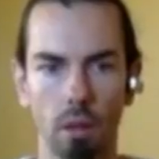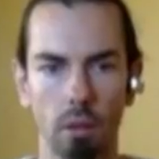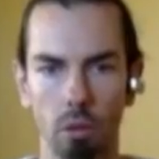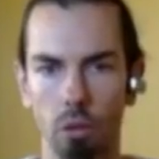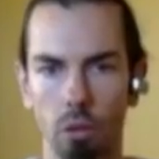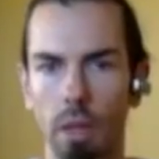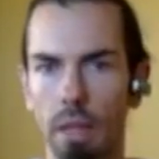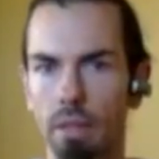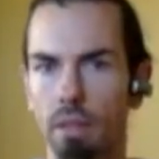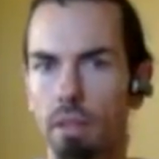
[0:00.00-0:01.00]

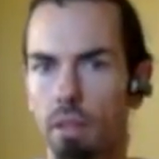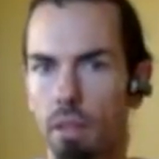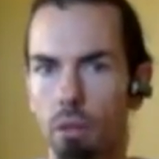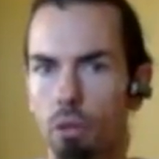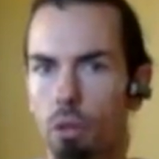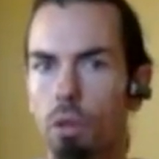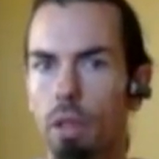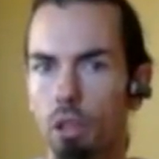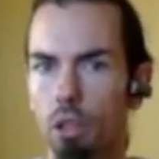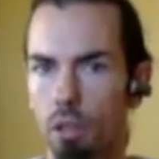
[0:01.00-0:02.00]
elasticity, there's no
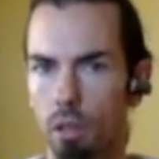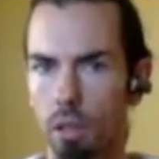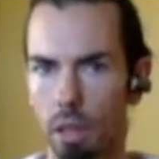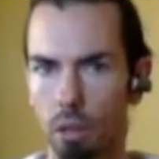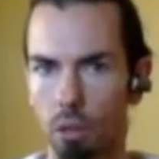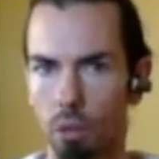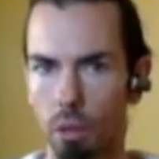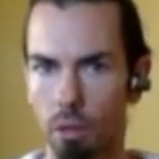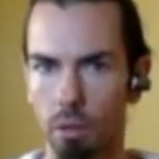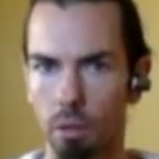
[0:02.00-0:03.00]
tension into
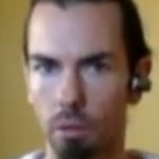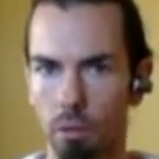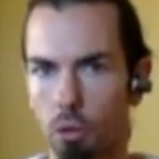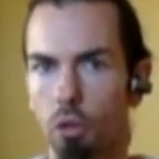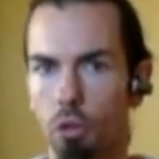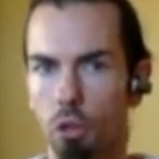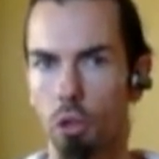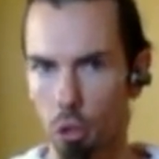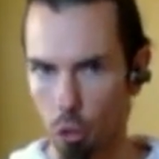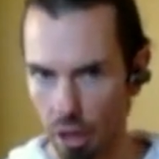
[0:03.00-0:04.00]
it, versus
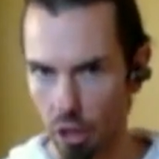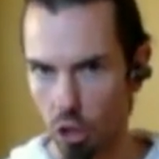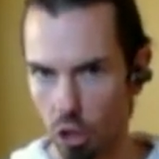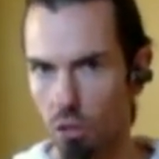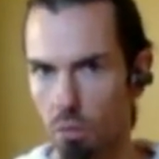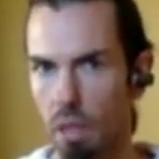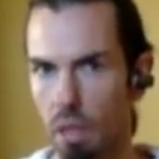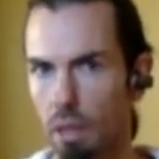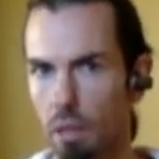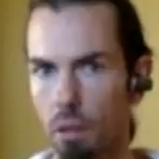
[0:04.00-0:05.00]
contraction
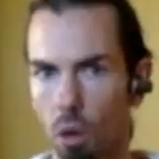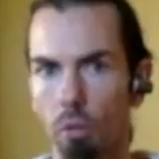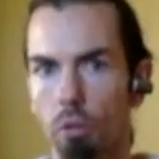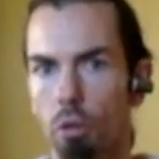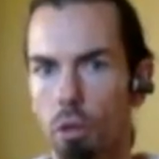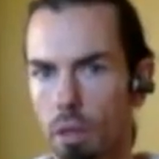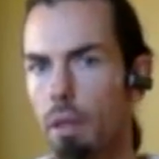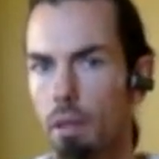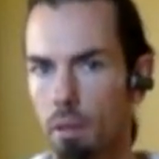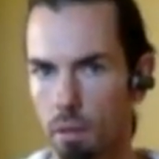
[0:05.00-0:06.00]
being overly
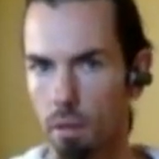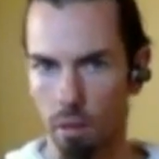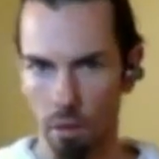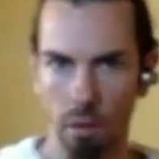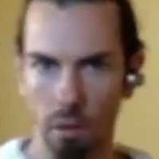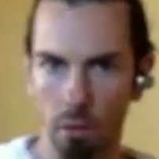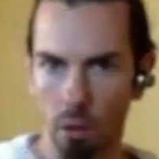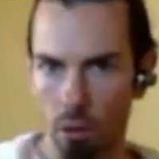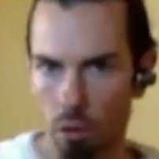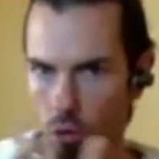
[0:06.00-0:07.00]
tense,
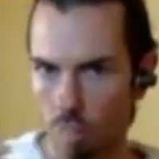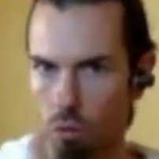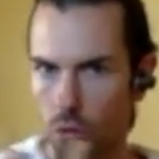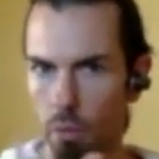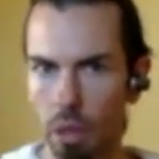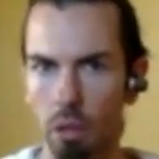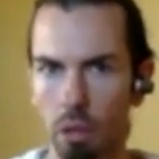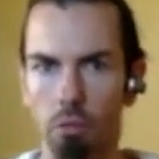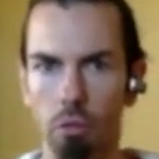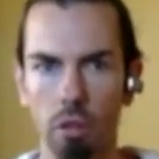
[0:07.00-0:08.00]
just to make a
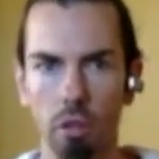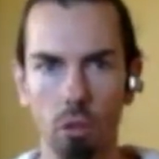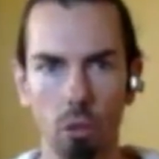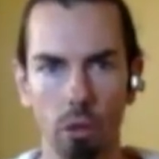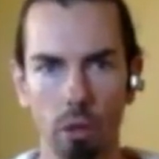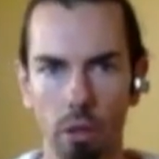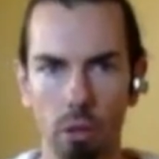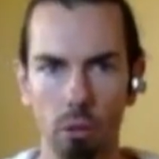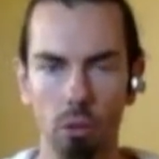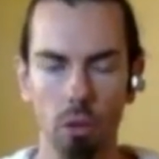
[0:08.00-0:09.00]
difference in the word
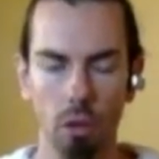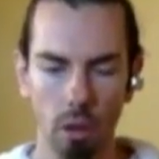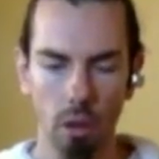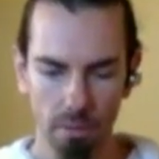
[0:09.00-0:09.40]
I use.